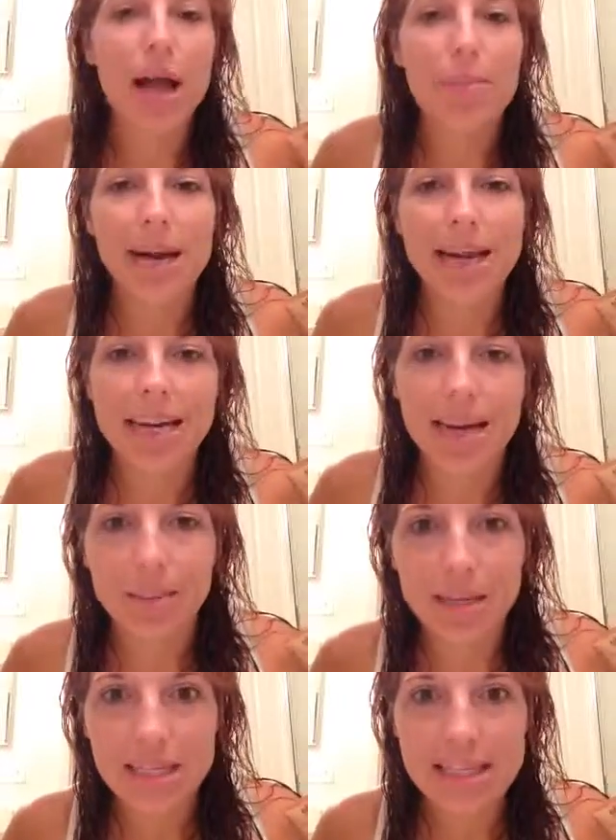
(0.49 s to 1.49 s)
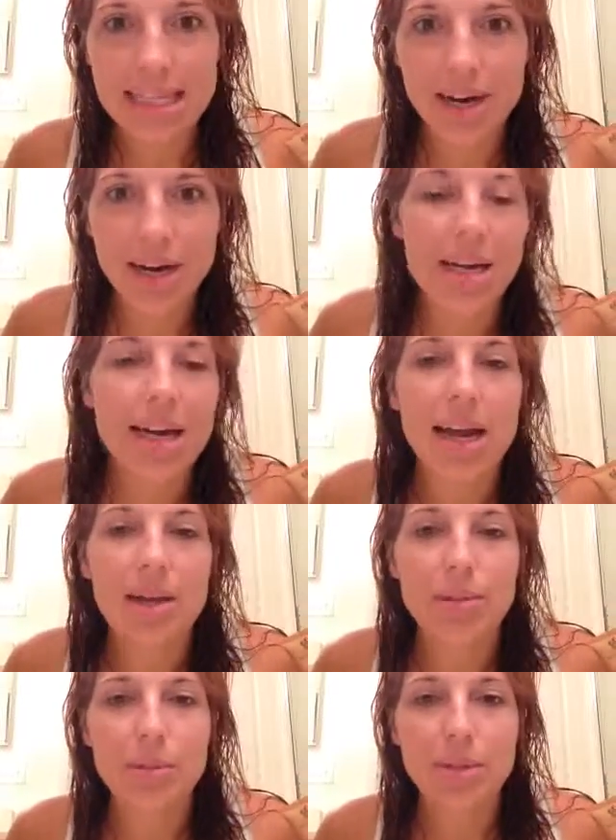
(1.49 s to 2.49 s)
my name is Sarah and I
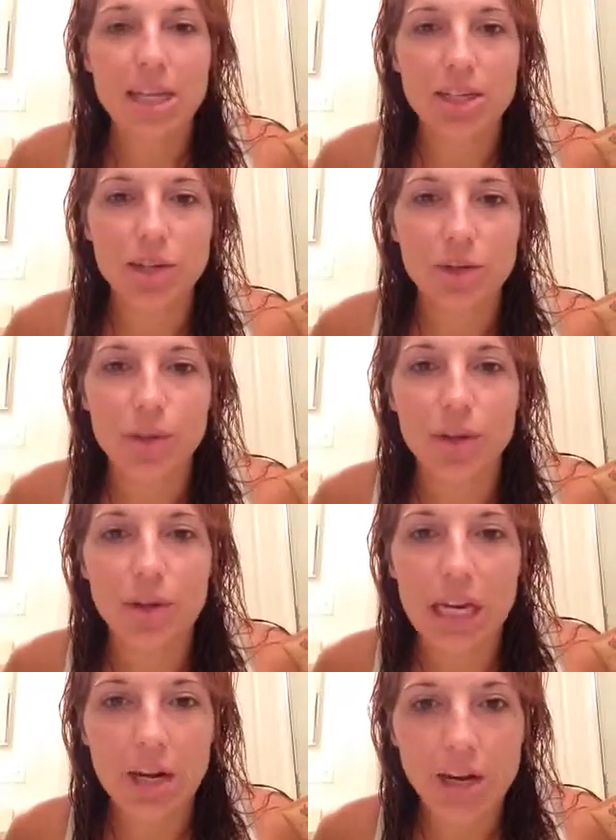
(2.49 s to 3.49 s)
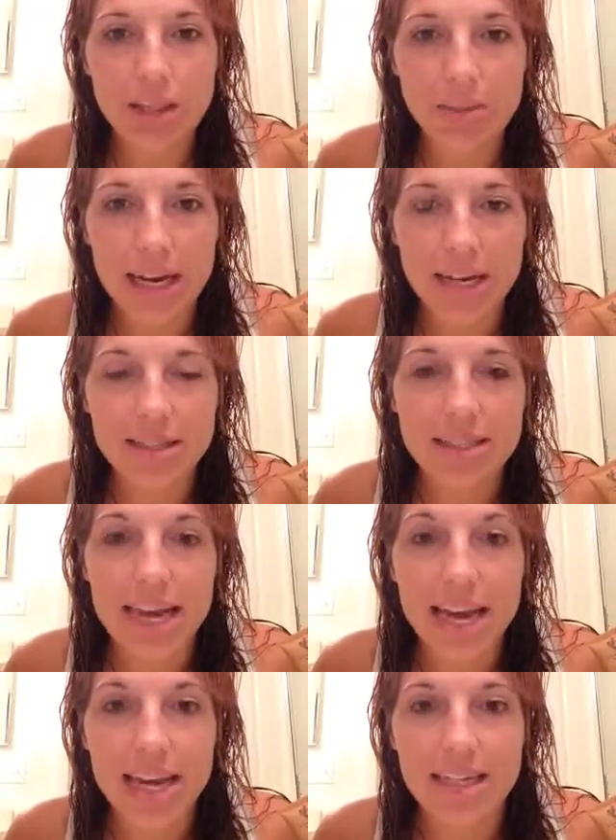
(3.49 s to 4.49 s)
am a presenter with Younique Cosmetics,
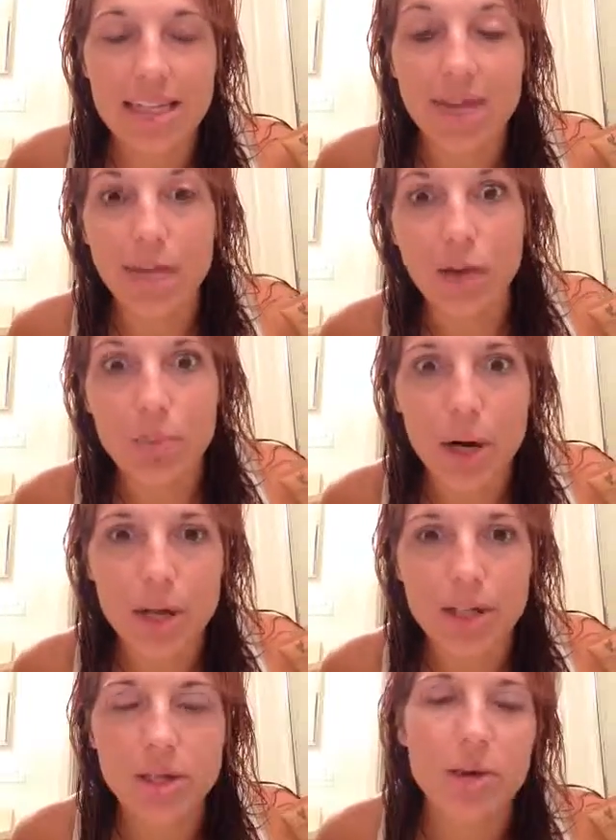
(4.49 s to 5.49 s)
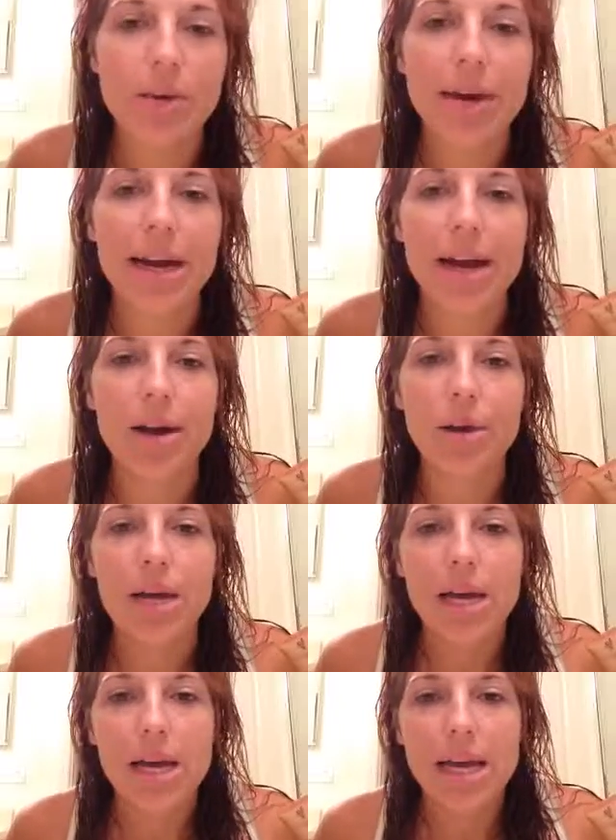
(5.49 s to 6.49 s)
and I have a few parties going right now,
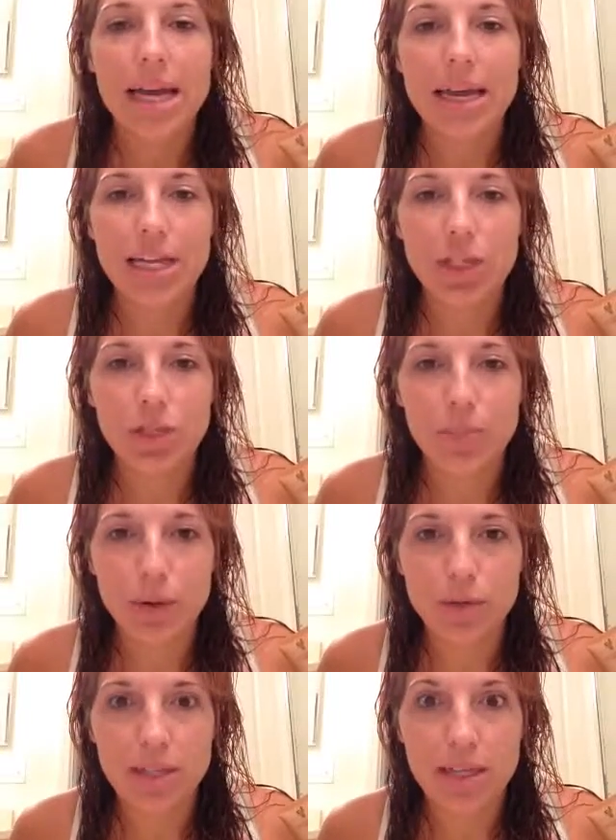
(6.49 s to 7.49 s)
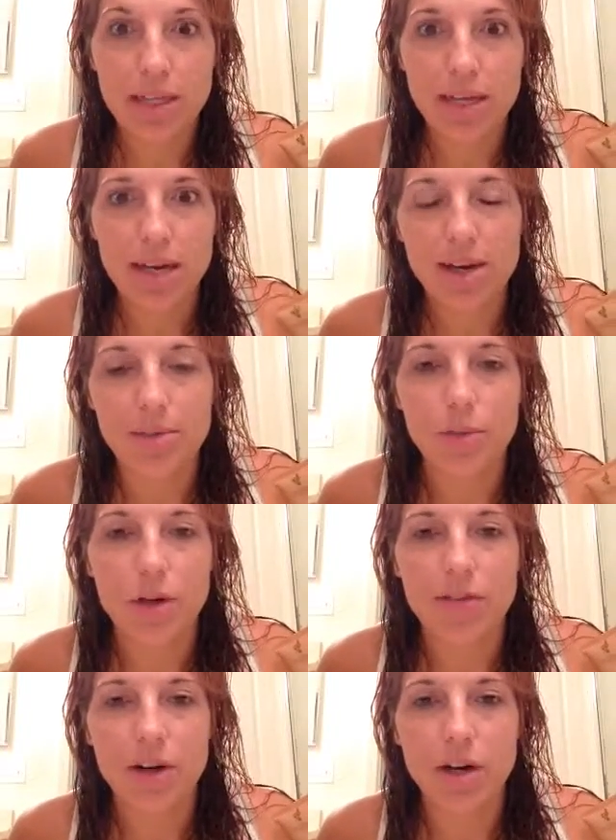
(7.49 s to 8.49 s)
and I just posted
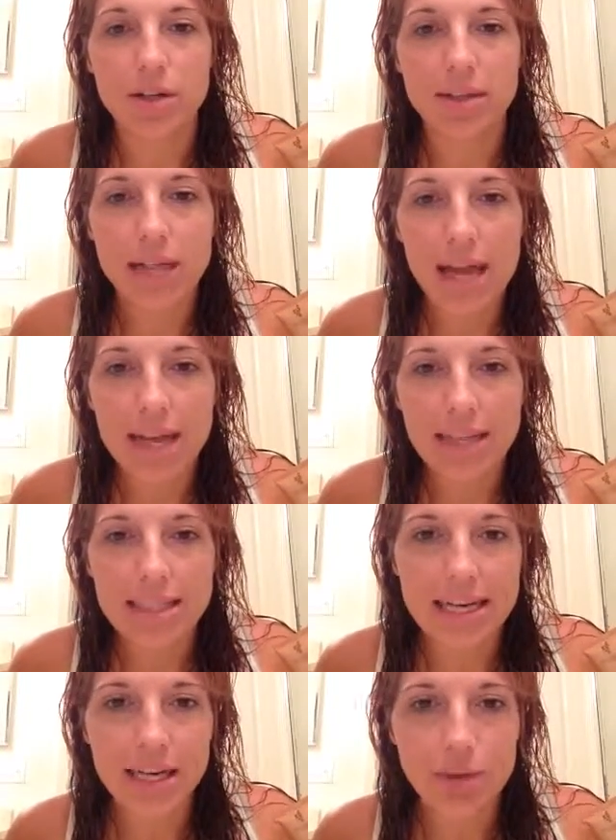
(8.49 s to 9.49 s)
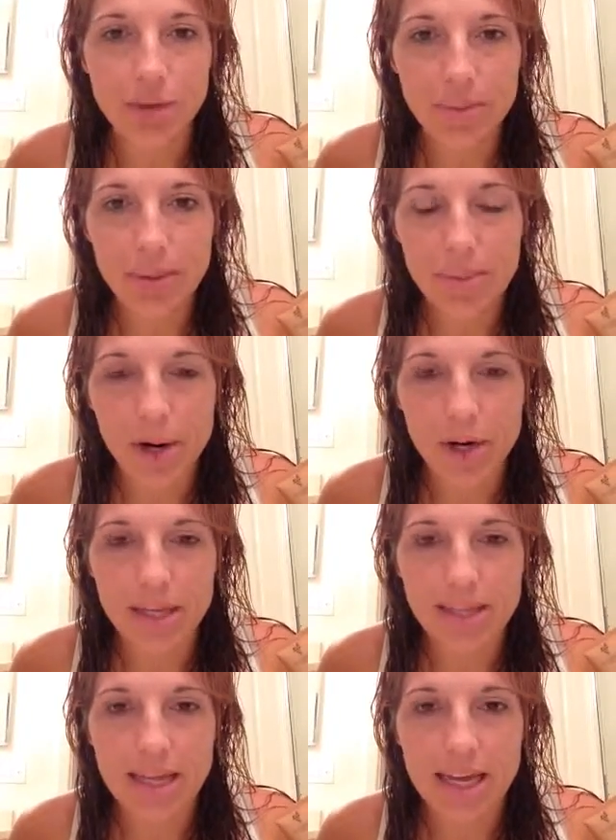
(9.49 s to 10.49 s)
one of our slides that I use in my
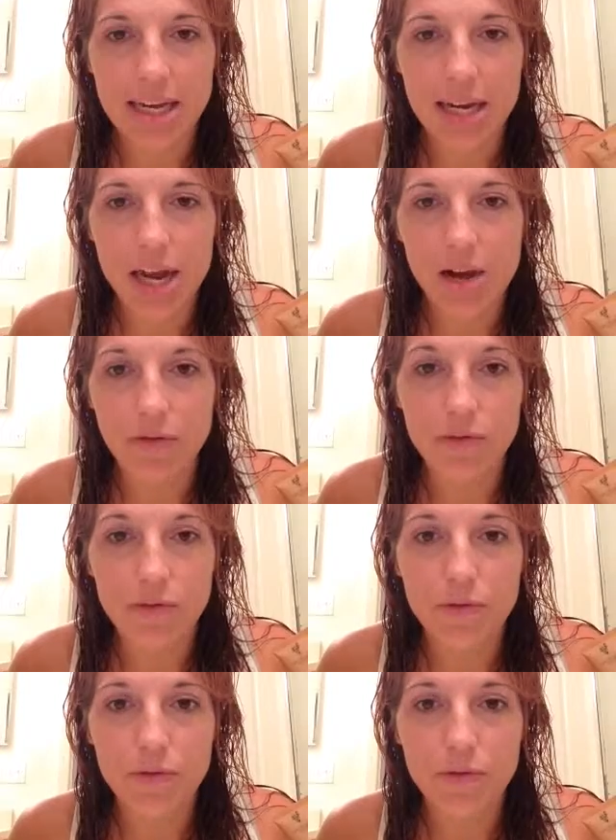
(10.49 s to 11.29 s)
parties that